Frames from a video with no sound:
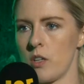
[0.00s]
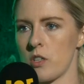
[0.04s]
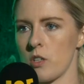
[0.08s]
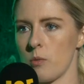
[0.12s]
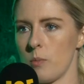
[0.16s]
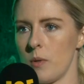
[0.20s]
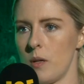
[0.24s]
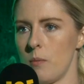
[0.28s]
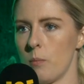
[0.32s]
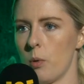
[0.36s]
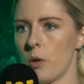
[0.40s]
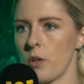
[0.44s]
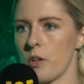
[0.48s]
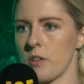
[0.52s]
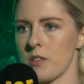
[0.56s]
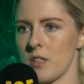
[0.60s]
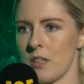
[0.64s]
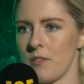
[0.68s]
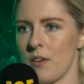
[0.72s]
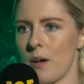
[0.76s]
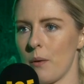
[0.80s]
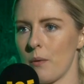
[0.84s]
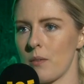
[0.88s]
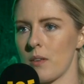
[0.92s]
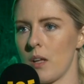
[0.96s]
mm. you should hmm. be putting
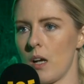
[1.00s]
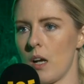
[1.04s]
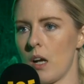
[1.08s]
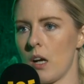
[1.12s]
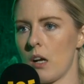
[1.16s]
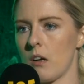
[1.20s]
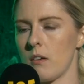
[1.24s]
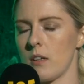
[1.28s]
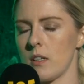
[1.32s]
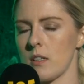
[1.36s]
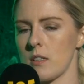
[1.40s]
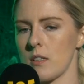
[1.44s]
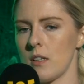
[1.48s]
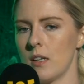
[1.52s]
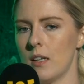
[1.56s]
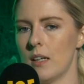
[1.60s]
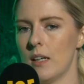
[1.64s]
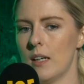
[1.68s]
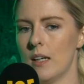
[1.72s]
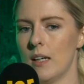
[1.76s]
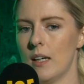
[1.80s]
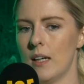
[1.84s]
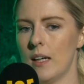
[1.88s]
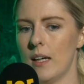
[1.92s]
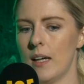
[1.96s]
yourself out there. And,
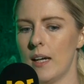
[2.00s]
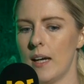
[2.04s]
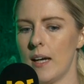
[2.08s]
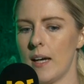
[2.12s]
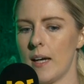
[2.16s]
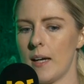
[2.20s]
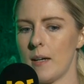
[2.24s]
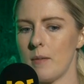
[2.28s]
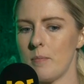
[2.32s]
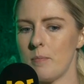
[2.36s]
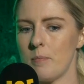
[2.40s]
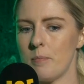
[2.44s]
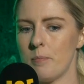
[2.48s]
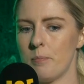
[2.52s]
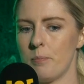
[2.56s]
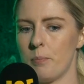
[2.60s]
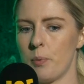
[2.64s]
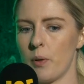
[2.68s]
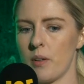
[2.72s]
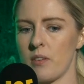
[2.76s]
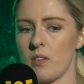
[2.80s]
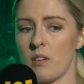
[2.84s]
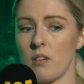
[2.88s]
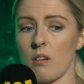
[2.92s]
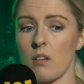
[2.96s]
um,
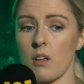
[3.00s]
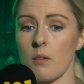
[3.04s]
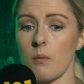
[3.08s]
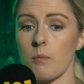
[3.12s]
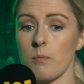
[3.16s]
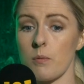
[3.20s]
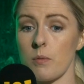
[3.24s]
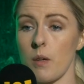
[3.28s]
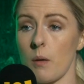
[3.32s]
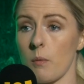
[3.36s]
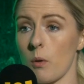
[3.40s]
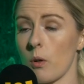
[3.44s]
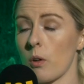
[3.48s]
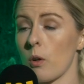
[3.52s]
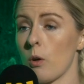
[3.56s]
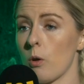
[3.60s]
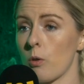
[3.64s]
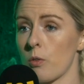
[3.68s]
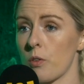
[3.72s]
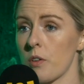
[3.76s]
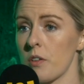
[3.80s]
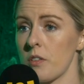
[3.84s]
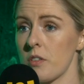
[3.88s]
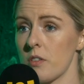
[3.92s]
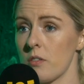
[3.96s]
but I said, look, I'm, I'm going to go
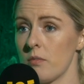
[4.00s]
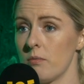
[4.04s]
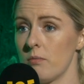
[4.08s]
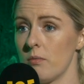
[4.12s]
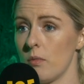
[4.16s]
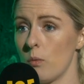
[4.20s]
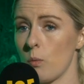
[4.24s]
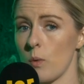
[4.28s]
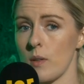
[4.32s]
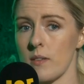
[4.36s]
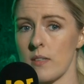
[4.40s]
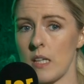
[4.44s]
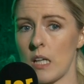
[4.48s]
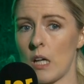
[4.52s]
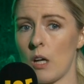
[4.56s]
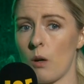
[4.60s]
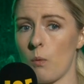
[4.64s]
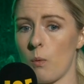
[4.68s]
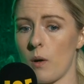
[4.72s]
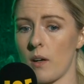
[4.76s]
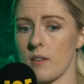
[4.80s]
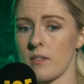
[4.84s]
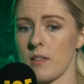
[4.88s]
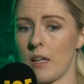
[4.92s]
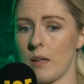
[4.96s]
for it. Mm. We'll see how it
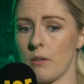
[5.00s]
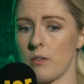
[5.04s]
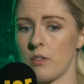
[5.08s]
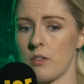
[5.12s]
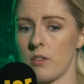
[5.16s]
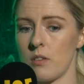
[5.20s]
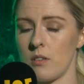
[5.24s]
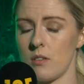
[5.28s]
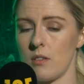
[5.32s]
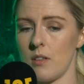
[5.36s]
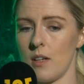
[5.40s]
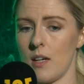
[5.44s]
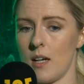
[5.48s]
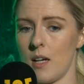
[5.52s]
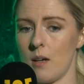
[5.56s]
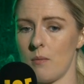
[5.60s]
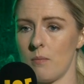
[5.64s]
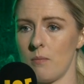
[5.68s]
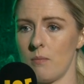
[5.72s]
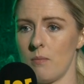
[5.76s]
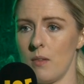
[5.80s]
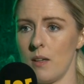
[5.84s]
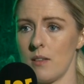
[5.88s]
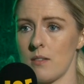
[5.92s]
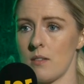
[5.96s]
works out.
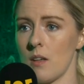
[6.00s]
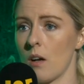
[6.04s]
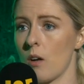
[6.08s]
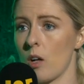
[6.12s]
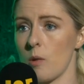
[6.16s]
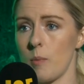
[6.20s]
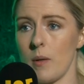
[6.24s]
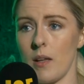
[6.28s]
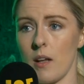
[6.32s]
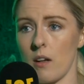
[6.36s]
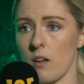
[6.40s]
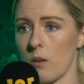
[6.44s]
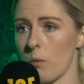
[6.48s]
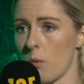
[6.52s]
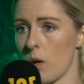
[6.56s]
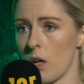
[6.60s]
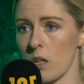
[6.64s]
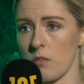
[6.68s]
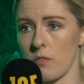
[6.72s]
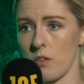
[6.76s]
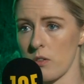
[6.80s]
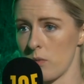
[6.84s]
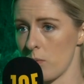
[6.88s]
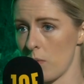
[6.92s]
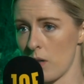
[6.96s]
Um, it's not going to be the end of the world
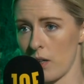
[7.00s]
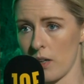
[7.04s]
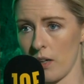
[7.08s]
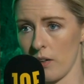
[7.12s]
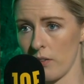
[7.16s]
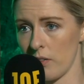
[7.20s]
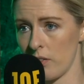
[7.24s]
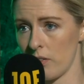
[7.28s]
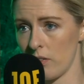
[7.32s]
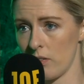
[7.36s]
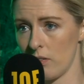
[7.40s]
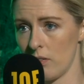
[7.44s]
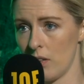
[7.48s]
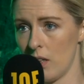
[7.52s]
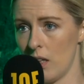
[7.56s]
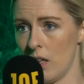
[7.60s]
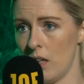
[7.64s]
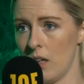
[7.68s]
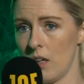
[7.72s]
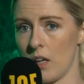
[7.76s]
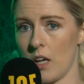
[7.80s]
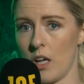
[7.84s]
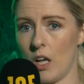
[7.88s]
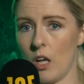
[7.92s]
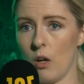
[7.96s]
if it doesn't work out. Mm.
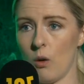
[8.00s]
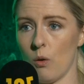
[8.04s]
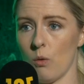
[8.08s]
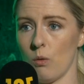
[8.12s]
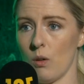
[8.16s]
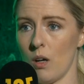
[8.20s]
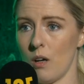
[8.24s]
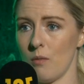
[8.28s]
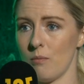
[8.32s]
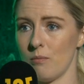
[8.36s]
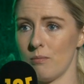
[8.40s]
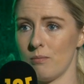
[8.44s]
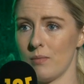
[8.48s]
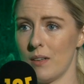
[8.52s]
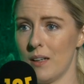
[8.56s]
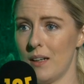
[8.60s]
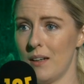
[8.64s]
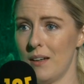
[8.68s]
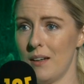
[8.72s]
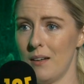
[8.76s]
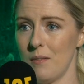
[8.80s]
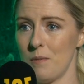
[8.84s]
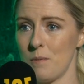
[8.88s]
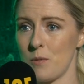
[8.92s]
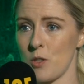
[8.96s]
You know, I'm
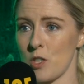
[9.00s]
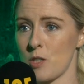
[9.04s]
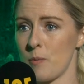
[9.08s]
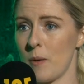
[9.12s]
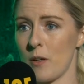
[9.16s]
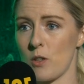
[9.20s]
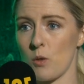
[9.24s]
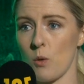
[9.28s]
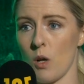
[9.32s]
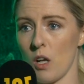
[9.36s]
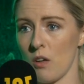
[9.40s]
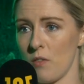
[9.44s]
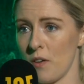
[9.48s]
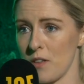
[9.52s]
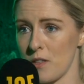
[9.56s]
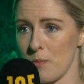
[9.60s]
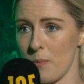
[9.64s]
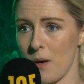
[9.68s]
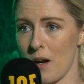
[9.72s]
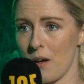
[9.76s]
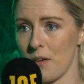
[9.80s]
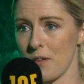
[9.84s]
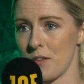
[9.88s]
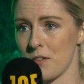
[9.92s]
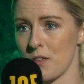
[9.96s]
just about to qualify as a
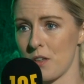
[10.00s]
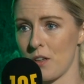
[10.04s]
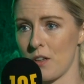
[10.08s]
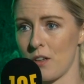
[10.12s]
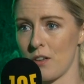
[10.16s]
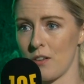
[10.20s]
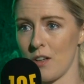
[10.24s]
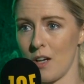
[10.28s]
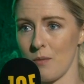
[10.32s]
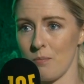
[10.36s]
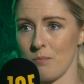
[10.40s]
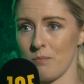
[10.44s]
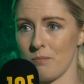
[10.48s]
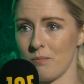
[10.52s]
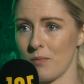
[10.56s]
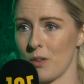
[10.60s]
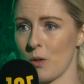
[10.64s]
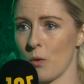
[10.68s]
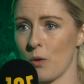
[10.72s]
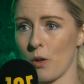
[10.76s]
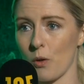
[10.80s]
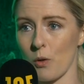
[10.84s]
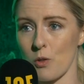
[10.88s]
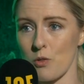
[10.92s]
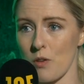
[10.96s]
barrister. I'm
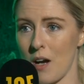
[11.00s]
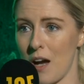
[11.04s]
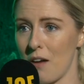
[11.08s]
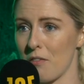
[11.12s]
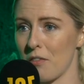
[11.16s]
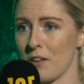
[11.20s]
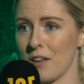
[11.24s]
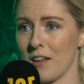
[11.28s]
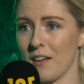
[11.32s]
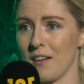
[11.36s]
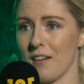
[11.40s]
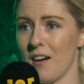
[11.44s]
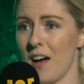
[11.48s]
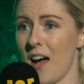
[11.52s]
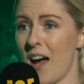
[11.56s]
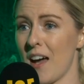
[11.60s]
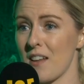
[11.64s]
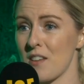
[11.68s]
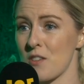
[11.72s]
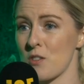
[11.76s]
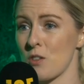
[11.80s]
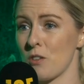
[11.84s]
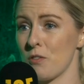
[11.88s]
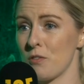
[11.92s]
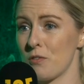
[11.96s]
going to go traveling. I
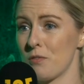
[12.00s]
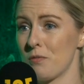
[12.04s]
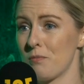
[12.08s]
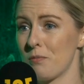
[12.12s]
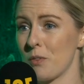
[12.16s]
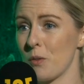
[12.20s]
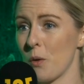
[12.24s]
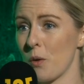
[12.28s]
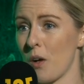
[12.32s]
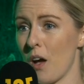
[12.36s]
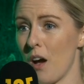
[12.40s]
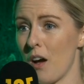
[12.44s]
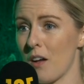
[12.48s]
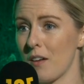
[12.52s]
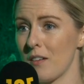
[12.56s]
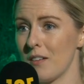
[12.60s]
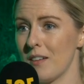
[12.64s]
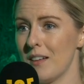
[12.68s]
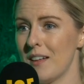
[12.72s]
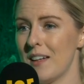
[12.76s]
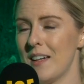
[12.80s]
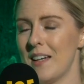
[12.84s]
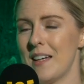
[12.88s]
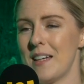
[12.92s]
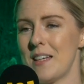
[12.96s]
had stuff going okay.
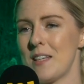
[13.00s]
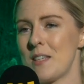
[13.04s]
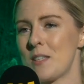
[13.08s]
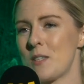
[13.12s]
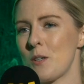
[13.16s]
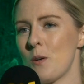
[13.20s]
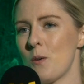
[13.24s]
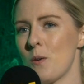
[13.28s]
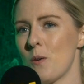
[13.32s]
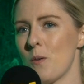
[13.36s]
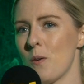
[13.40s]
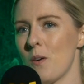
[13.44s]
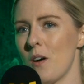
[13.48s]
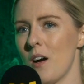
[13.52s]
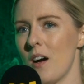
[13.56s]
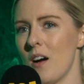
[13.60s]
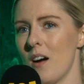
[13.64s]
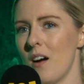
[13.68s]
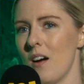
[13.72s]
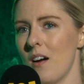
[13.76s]
on, so